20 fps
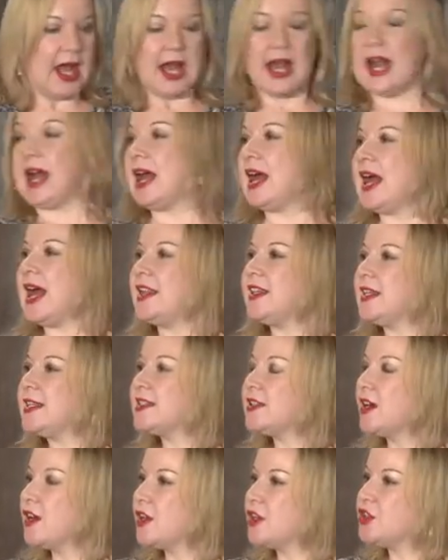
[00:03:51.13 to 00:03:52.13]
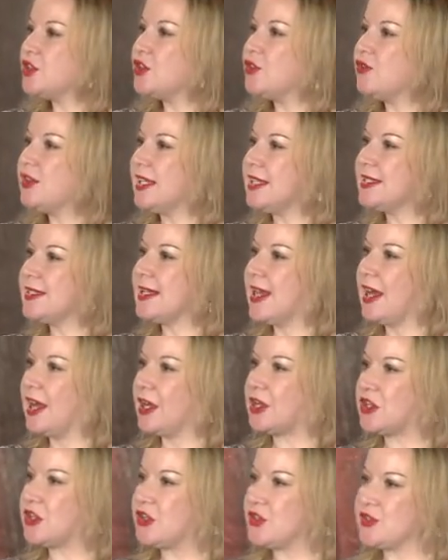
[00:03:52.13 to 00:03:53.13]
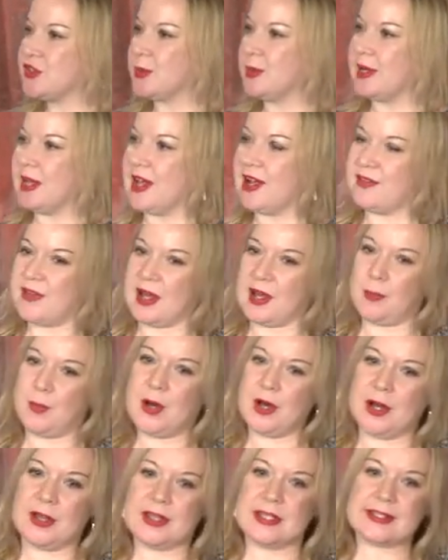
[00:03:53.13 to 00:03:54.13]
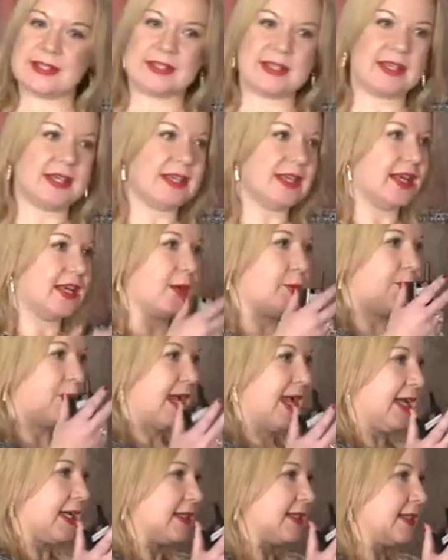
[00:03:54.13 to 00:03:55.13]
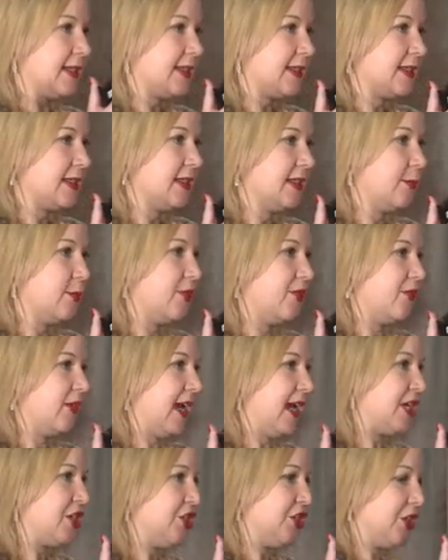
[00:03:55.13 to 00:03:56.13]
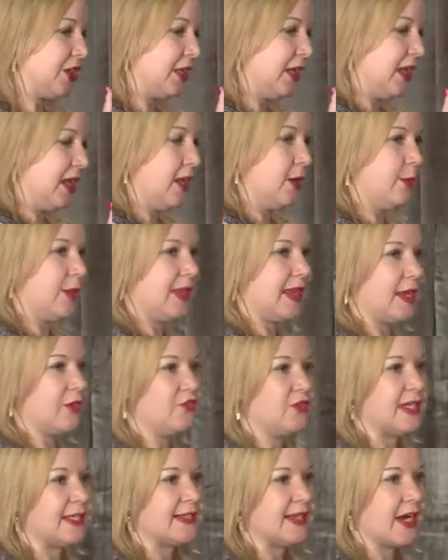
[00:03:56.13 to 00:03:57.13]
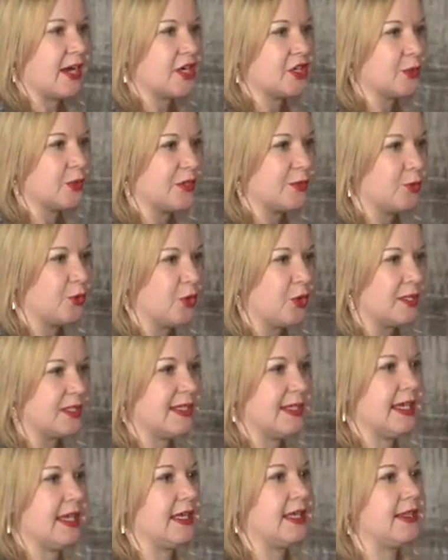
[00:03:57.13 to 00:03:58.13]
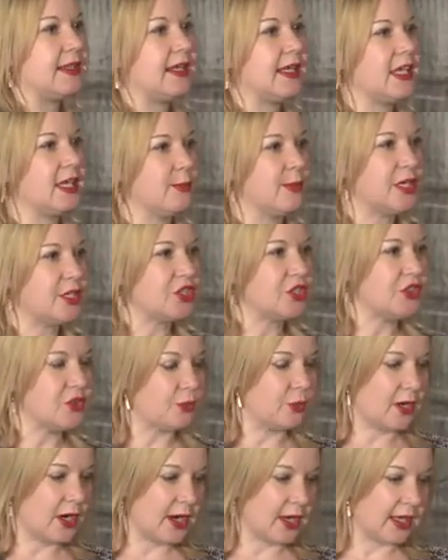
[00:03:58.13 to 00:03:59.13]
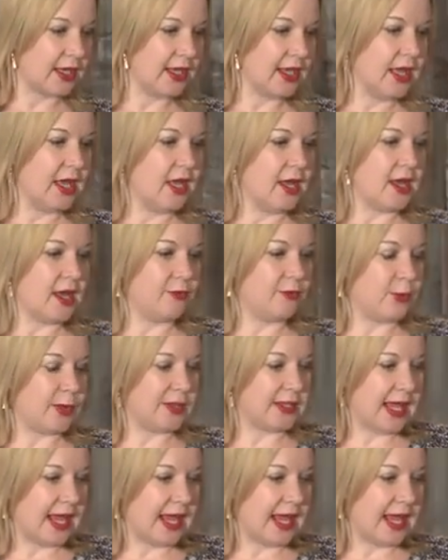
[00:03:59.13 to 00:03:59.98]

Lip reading: And they turned to research. So we have a policy and a practice, the profession, but then research was brought in, and they commissioned work with